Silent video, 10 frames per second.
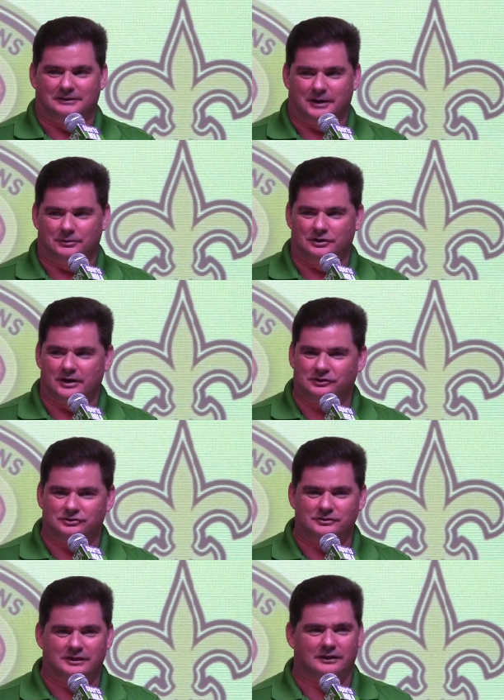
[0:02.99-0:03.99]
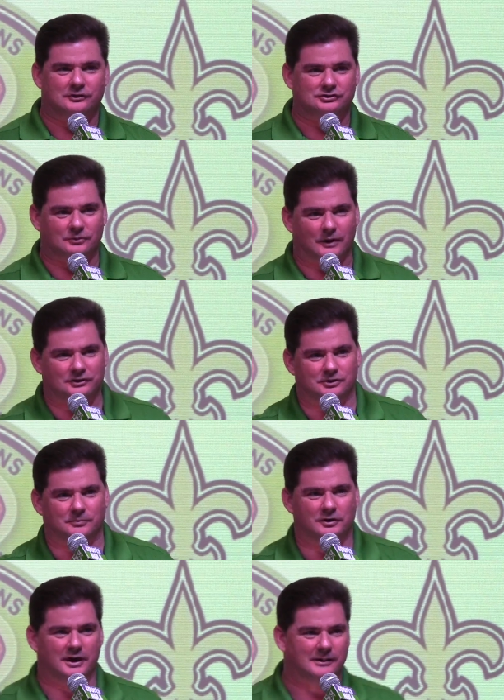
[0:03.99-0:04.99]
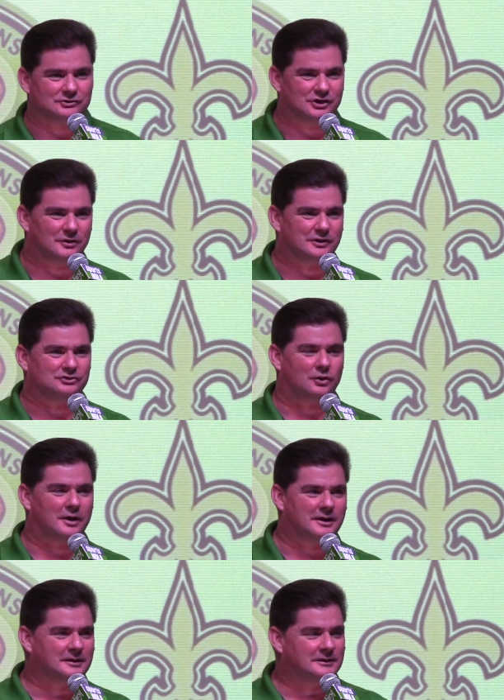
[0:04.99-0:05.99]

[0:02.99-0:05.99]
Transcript: WDSU Television. Watch the pregame show. Enjoy it.